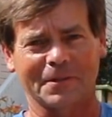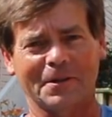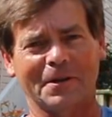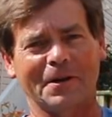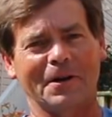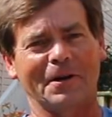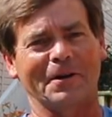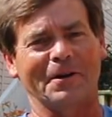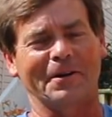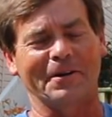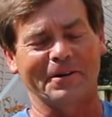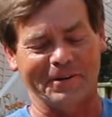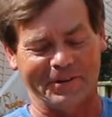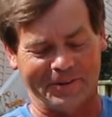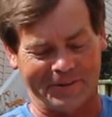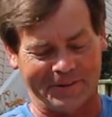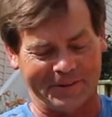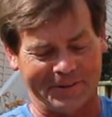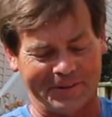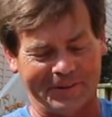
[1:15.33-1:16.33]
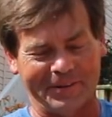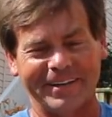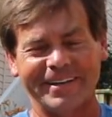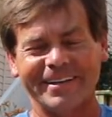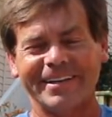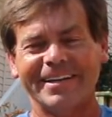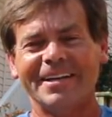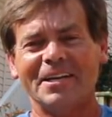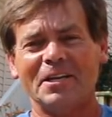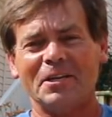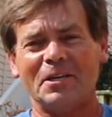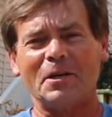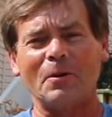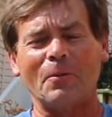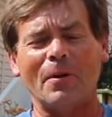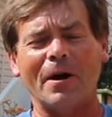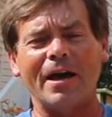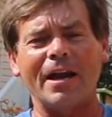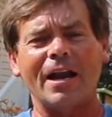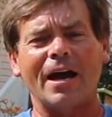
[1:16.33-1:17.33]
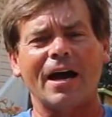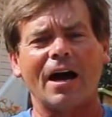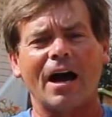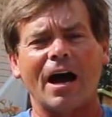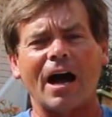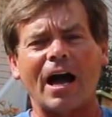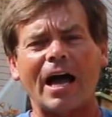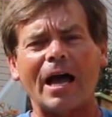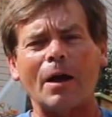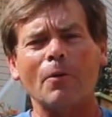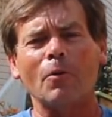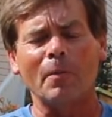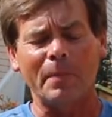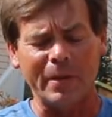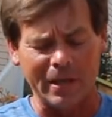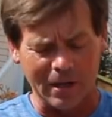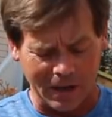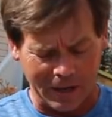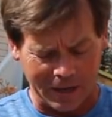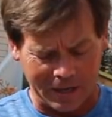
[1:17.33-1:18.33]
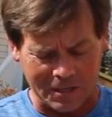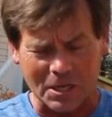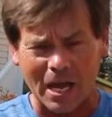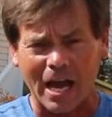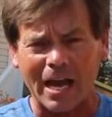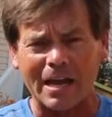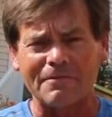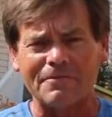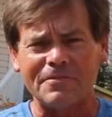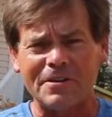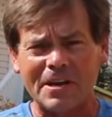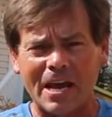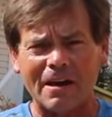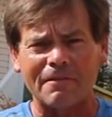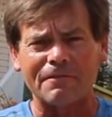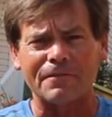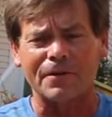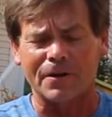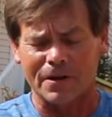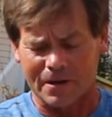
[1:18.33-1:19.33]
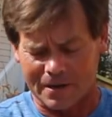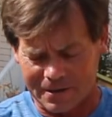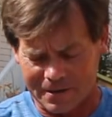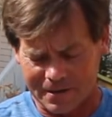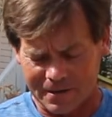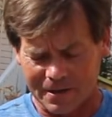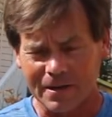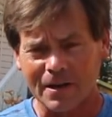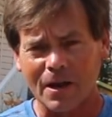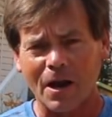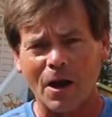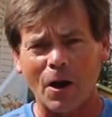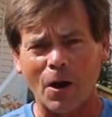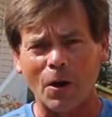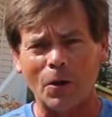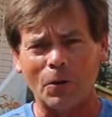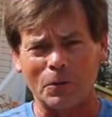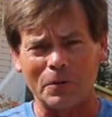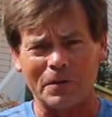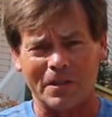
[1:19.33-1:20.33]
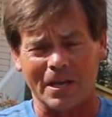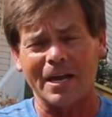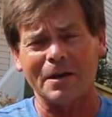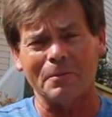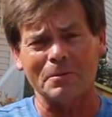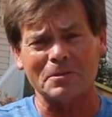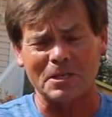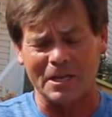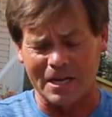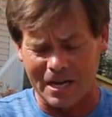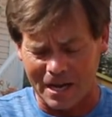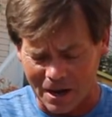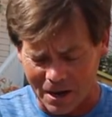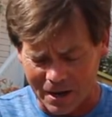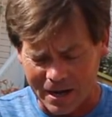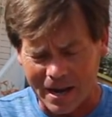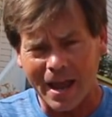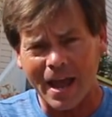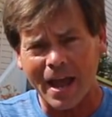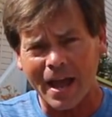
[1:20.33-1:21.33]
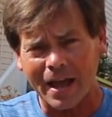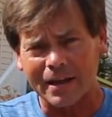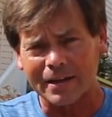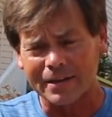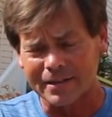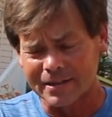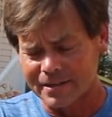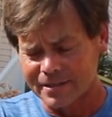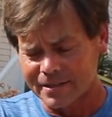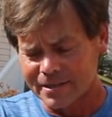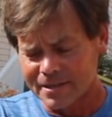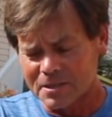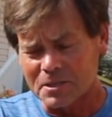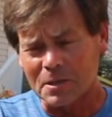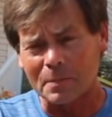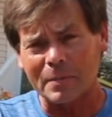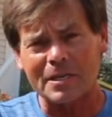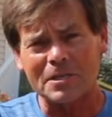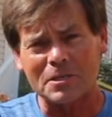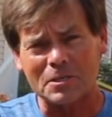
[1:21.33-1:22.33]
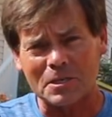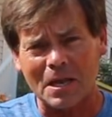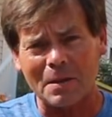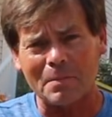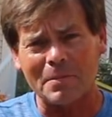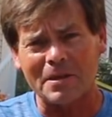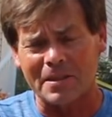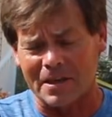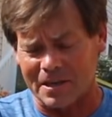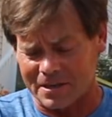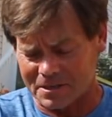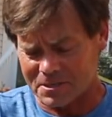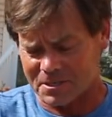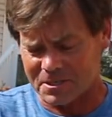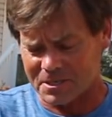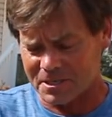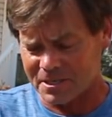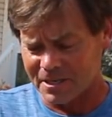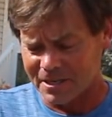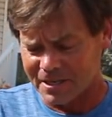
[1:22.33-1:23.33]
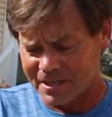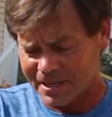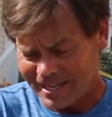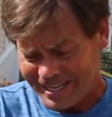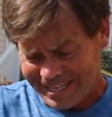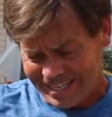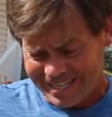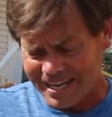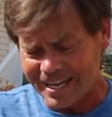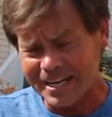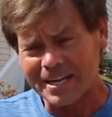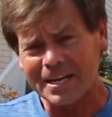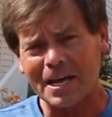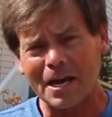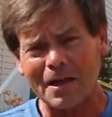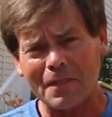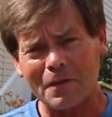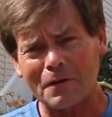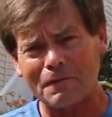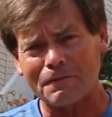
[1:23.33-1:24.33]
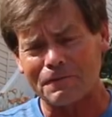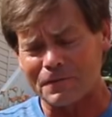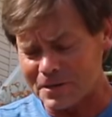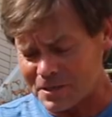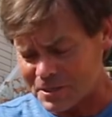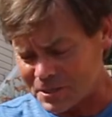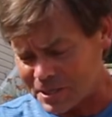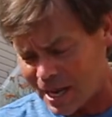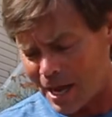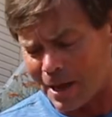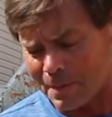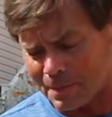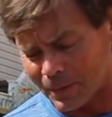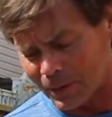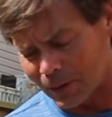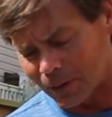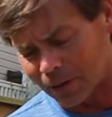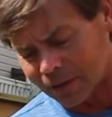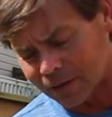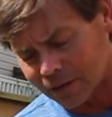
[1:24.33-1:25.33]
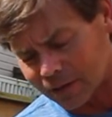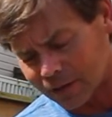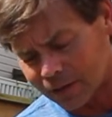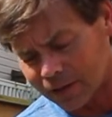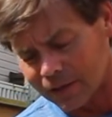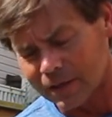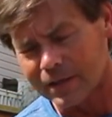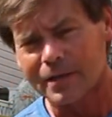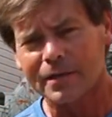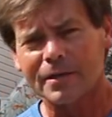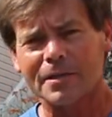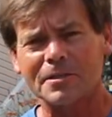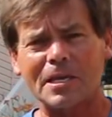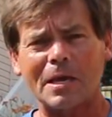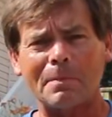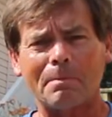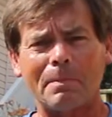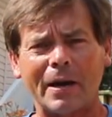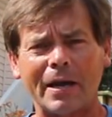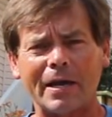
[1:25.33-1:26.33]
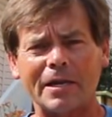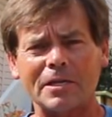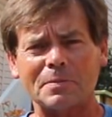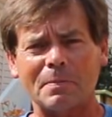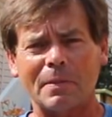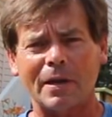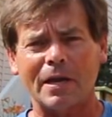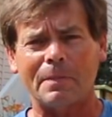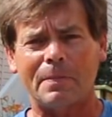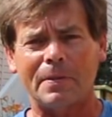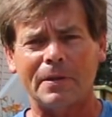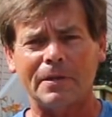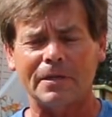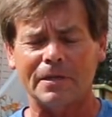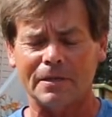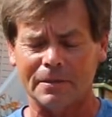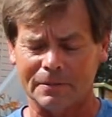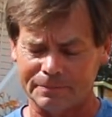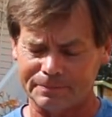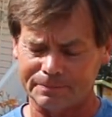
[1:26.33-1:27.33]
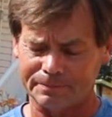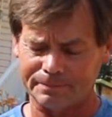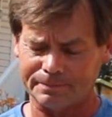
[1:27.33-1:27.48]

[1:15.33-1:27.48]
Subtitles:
Oh, you know what? I will be honest. I've never owned it. I know what's in here. Yeah. Somebody sent me this. Another free sample. Does that bias my opinion?